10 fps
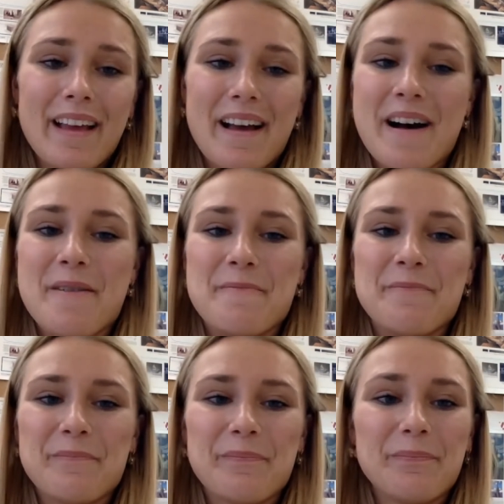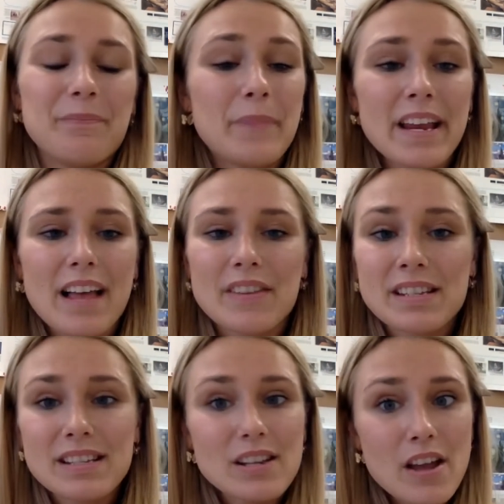But yeah, this is
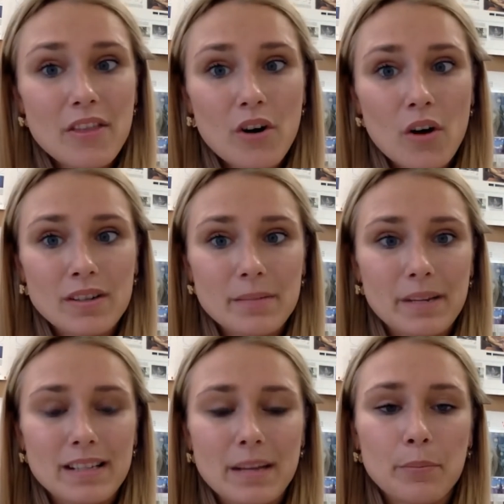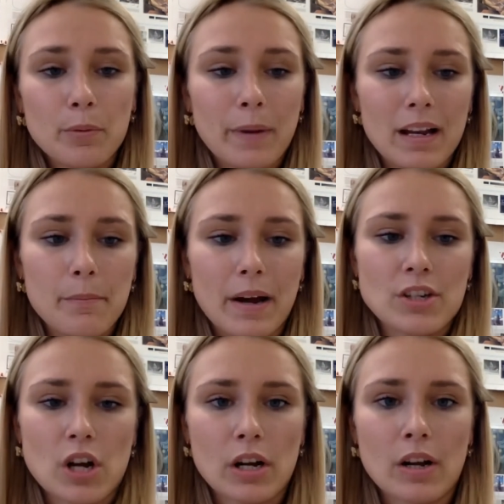another awesome example painted by
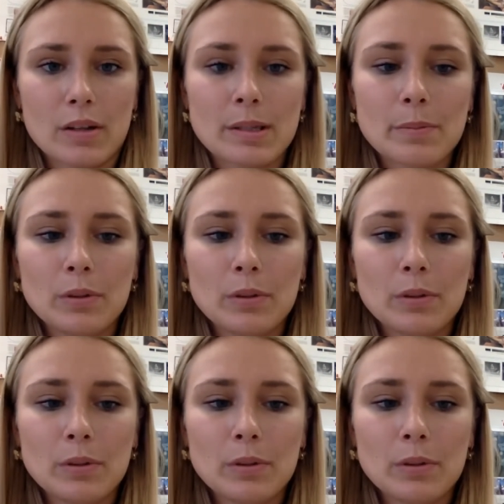John Constable.